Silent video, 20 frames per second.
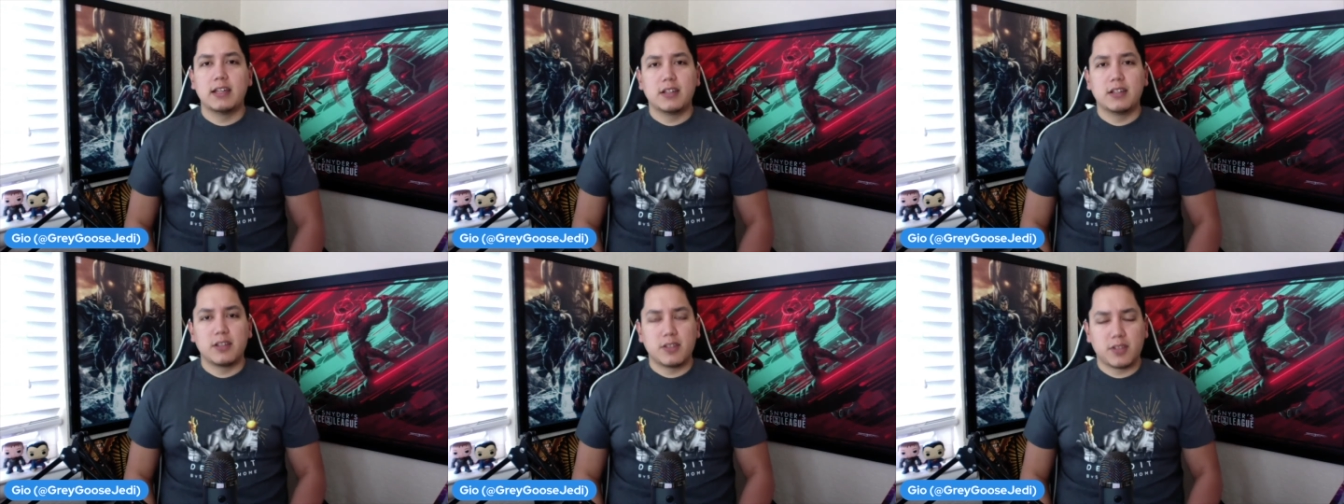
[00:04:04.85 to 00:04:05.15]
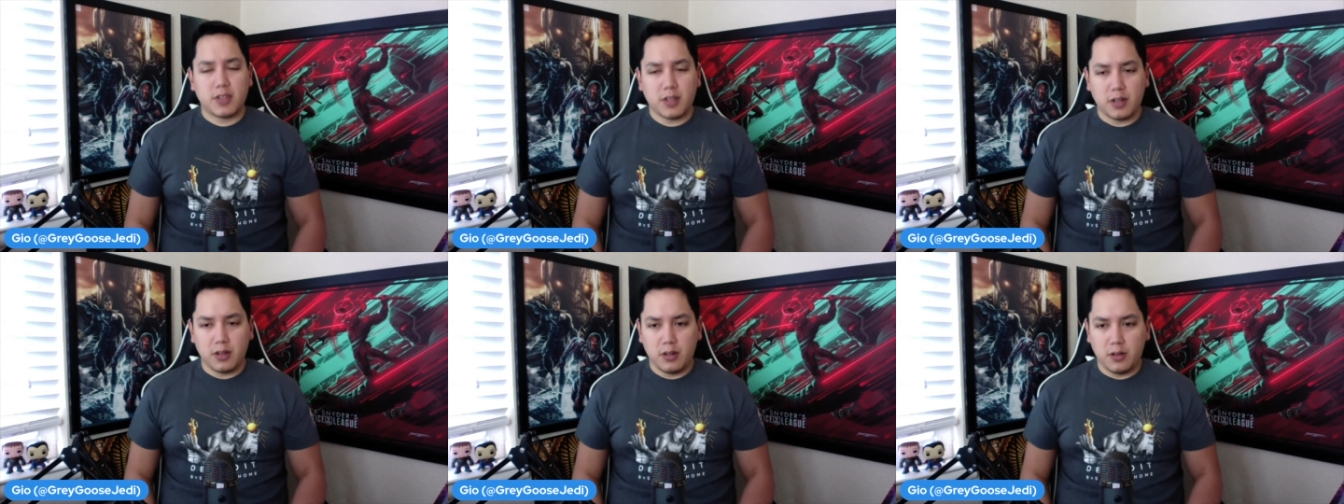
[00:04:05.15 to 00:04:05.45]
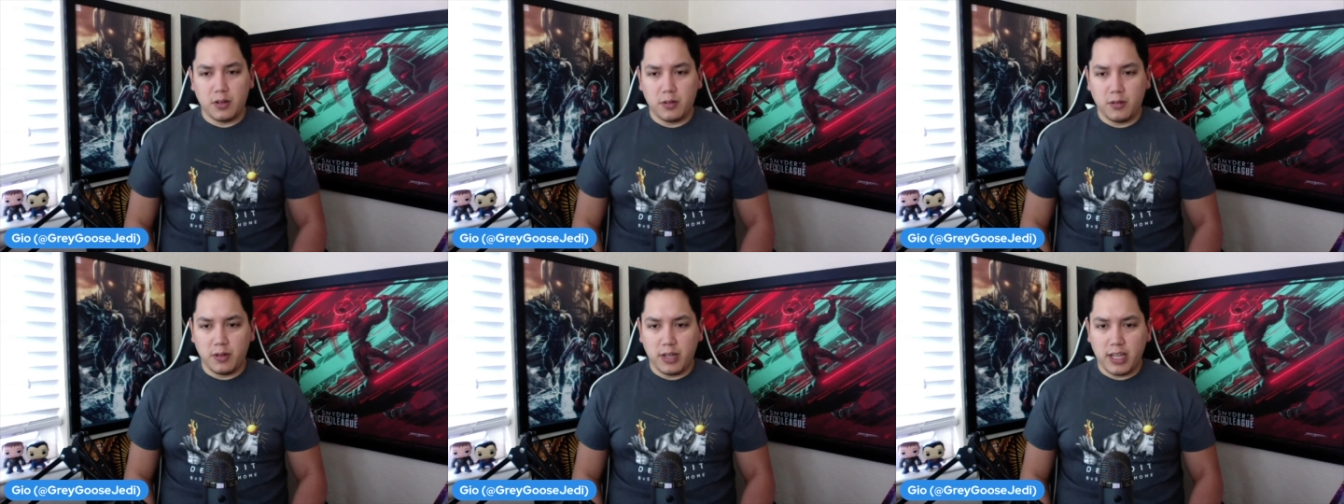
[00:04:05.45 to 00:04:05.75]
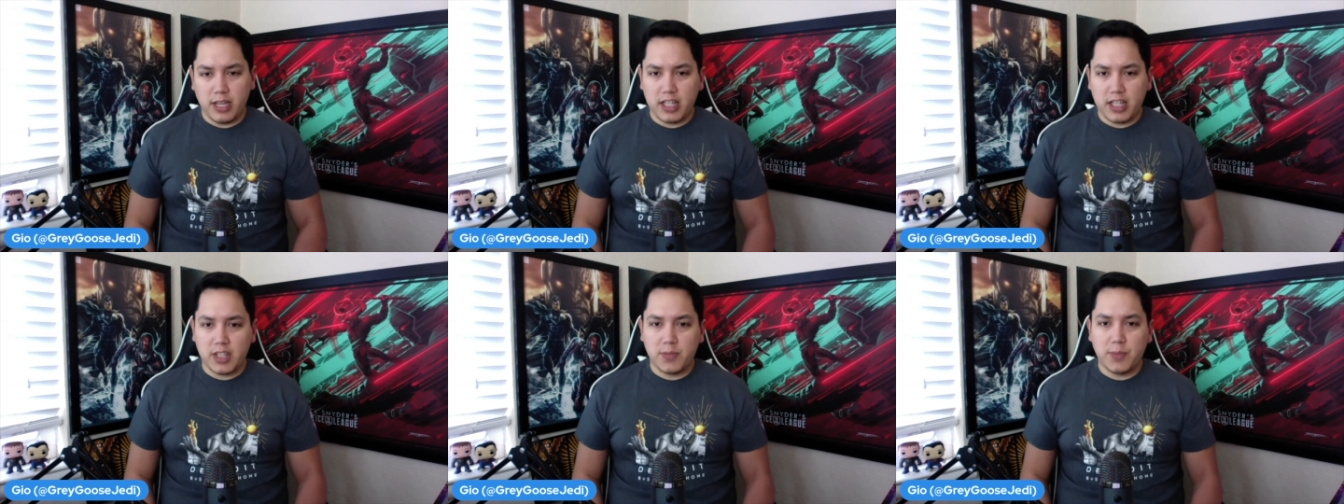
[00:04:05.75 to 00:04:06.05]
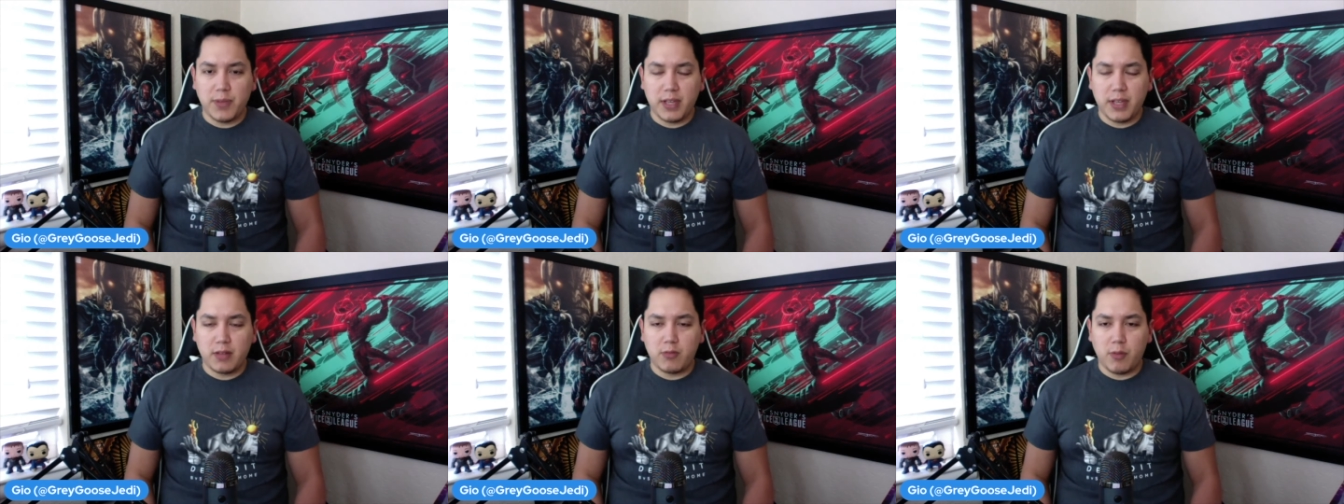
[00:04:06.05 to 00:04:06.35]
So it's
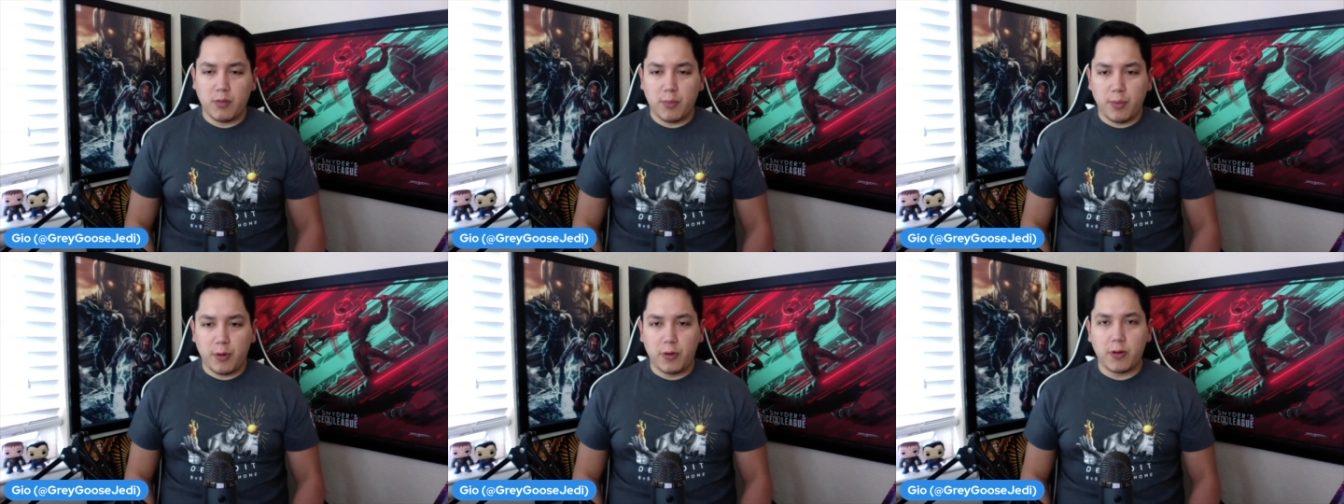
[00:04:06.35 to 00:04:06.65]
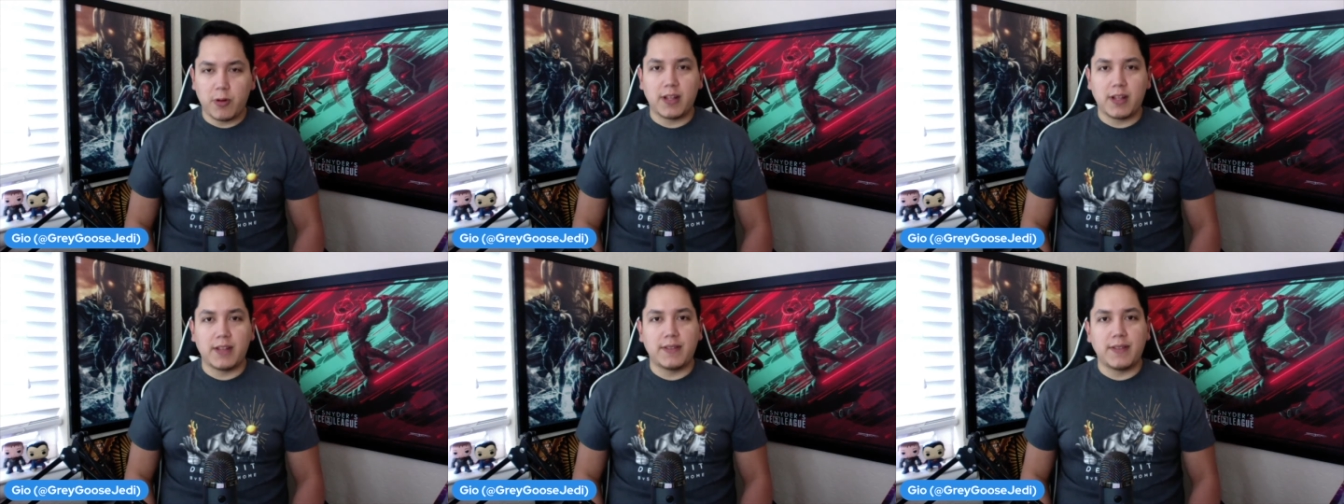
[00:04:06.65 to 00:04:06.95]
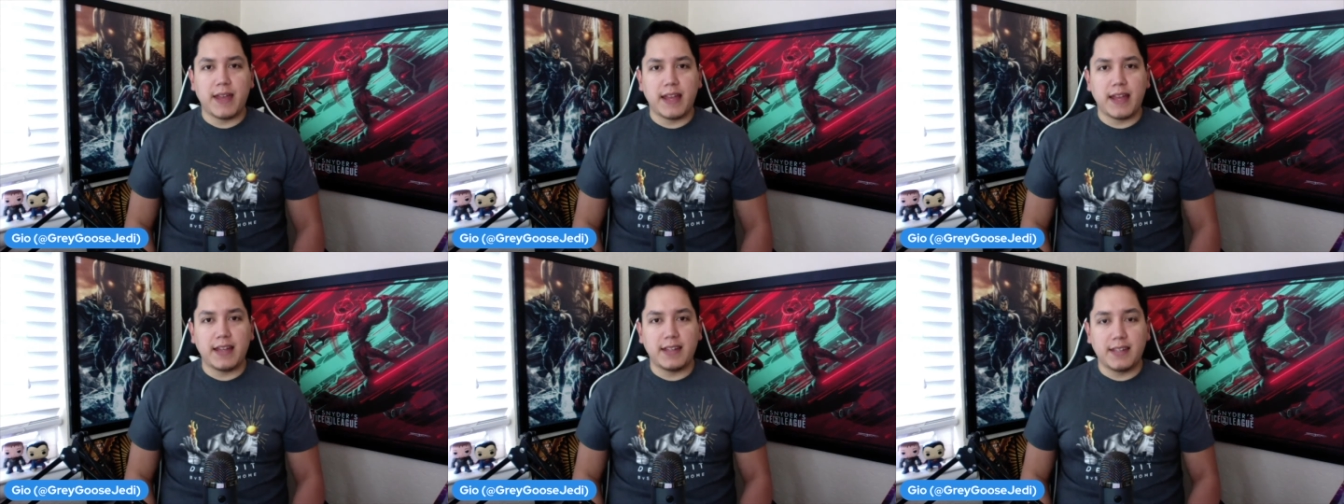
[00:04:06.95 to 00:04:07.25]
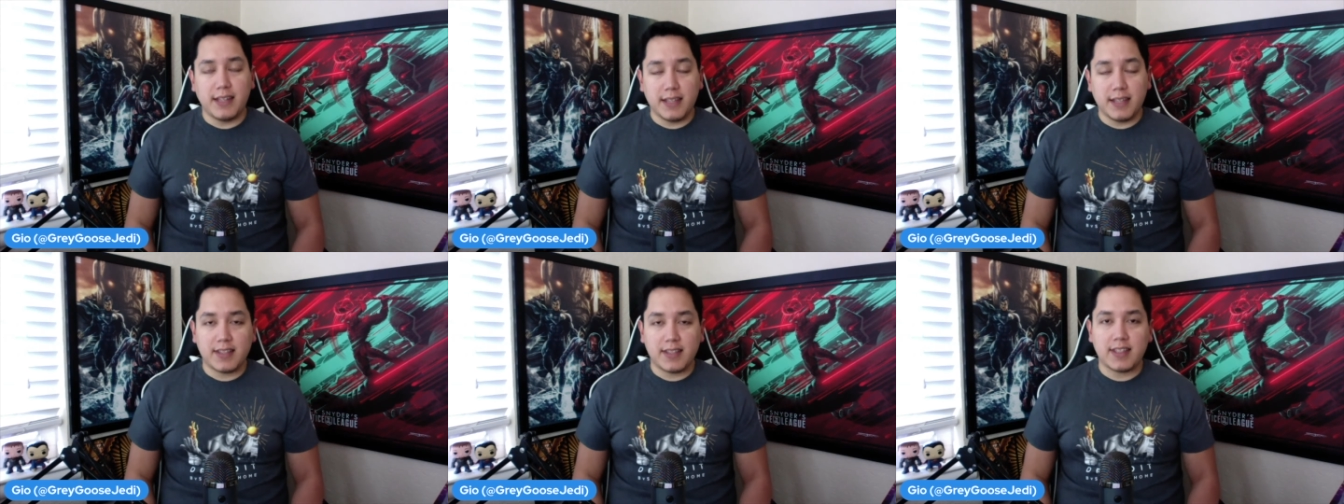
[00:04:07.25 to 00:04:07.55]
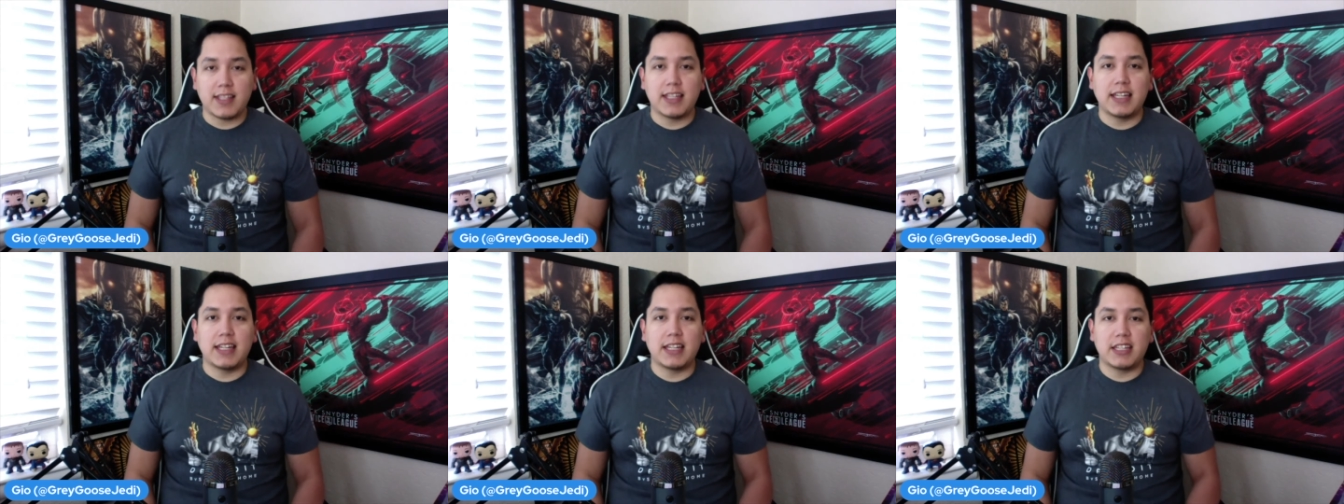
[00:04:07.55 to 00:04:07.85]
been reported that
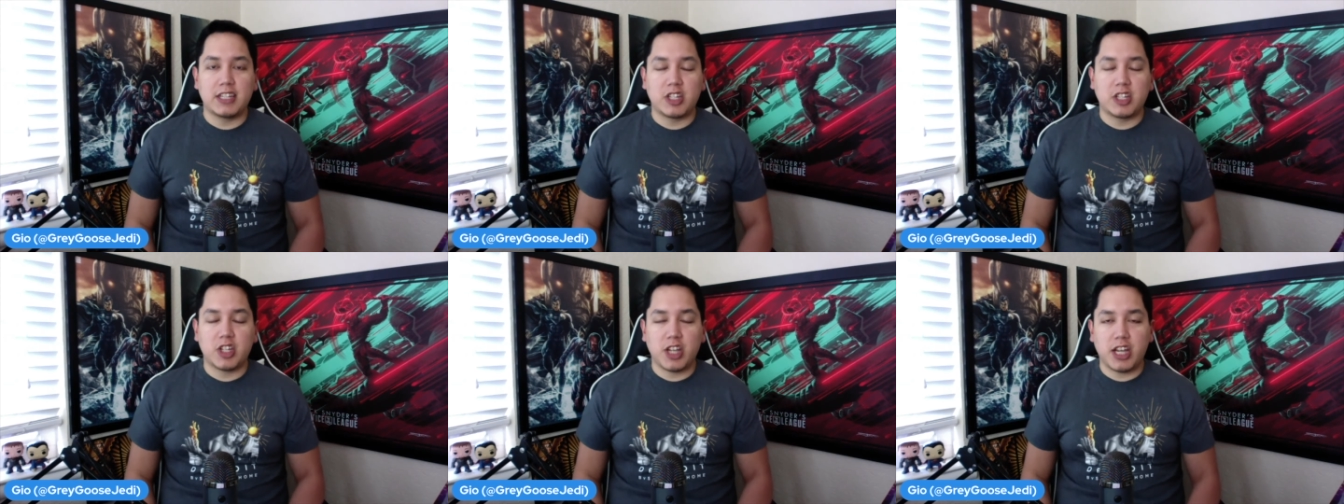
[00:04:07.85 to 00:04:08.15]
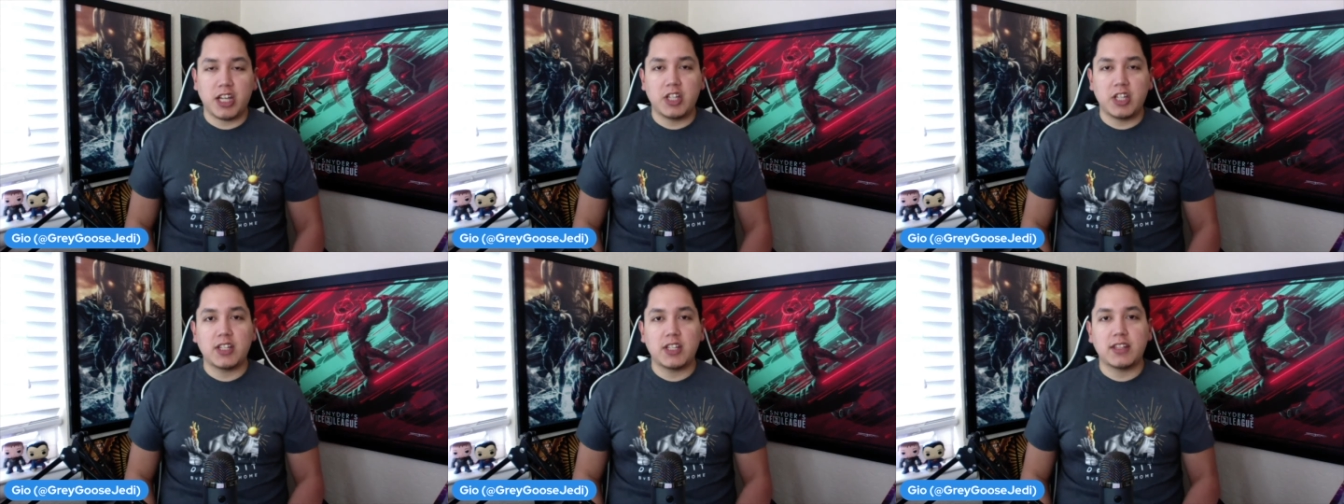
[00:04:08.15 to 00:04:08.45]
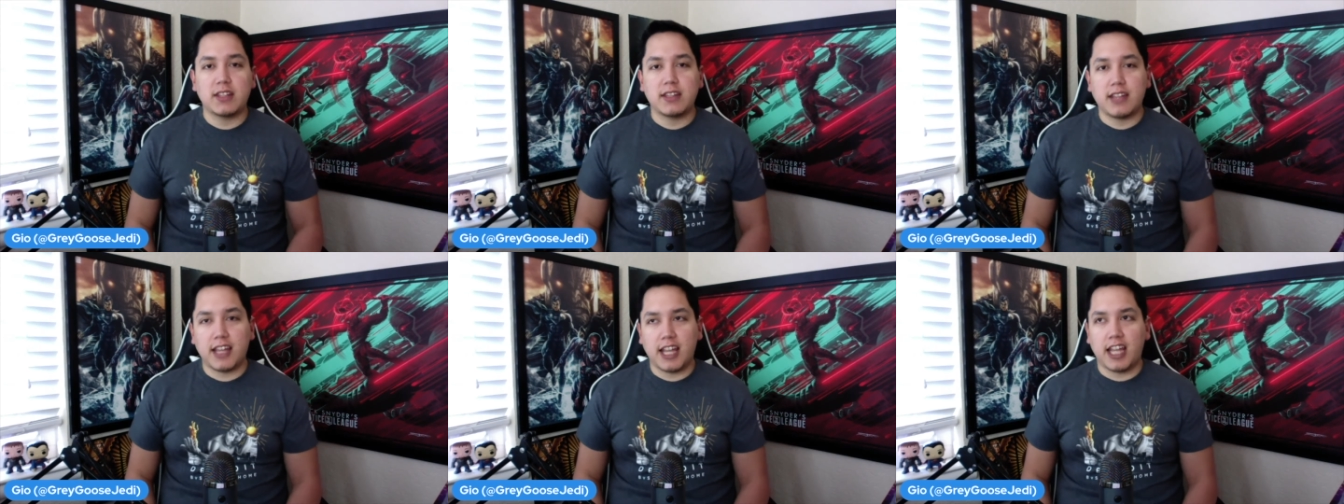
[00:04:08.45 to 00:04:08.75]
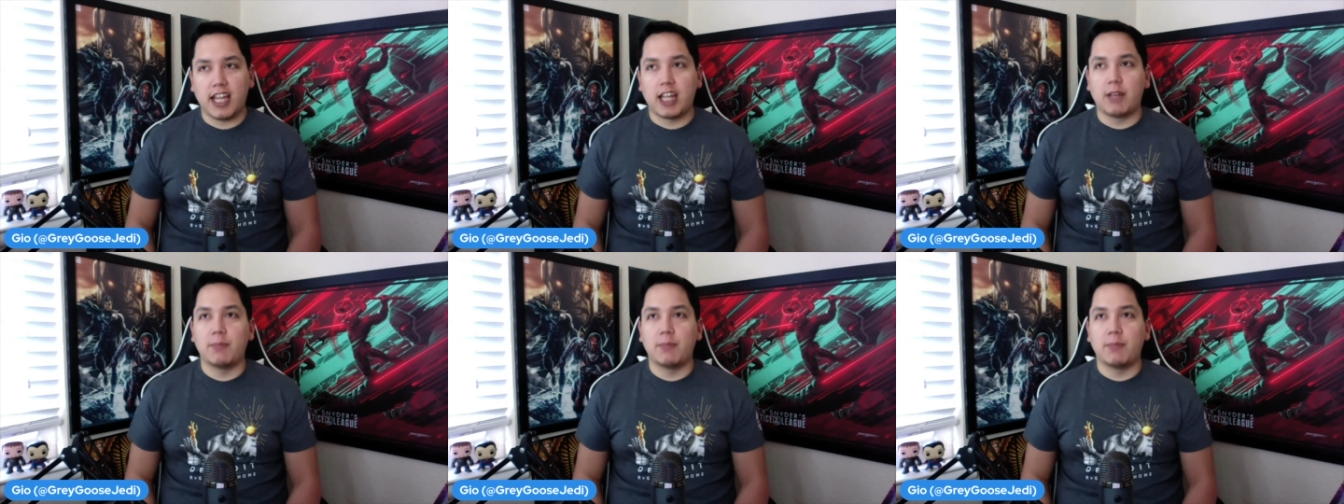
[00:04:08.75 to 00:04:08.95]
Disney is changing the name